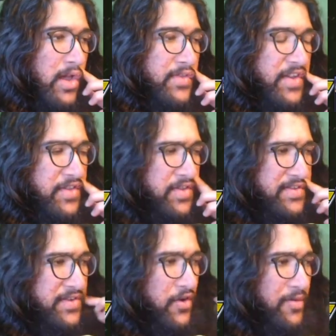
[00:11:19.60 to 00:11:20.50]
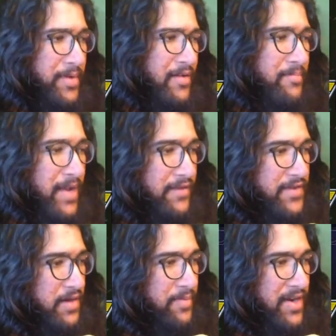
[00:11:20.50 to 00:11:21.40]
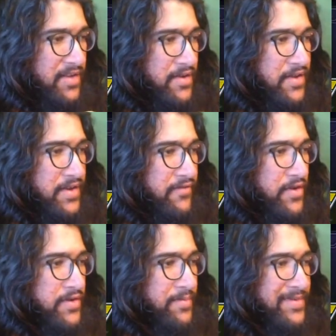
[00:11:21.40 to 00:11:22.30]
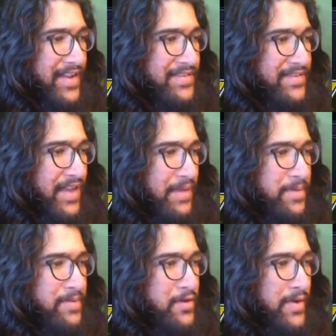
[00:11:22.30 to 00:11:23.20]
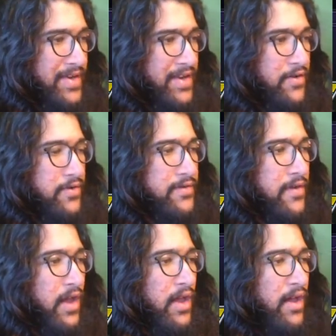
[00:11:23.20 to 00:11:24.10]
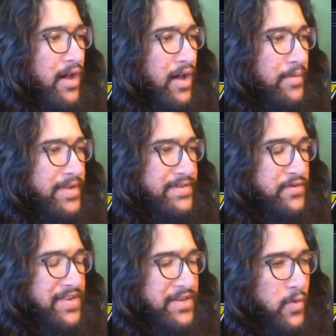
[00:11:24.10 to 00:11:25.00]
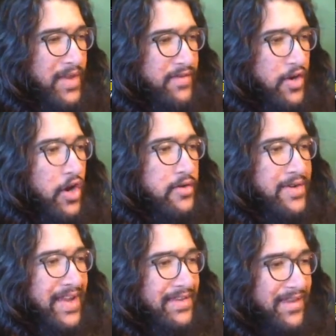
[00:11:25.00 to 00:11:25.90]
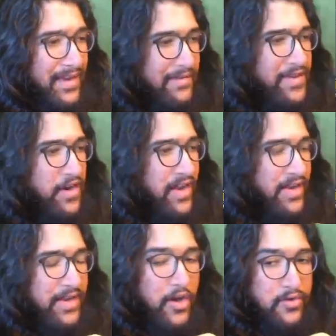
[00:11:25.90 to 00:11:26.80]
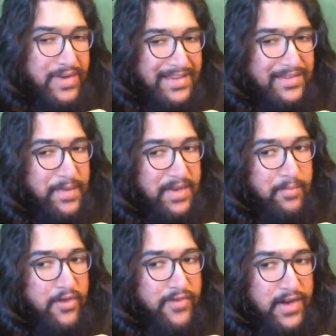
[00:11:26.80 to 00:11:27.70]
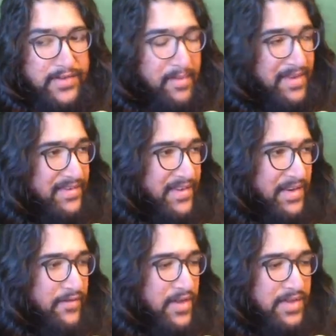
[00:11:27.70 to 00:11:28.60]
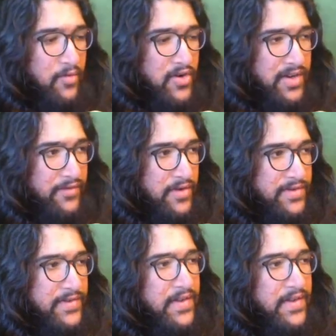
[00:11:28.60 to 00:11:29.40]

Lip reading: The other things to note about Maiev that are particularly difficult, besides the aiming between heroes, is you need to weave in auto attacks, and if there are any auto attack speed modifiers, it makes it significantly more difficult.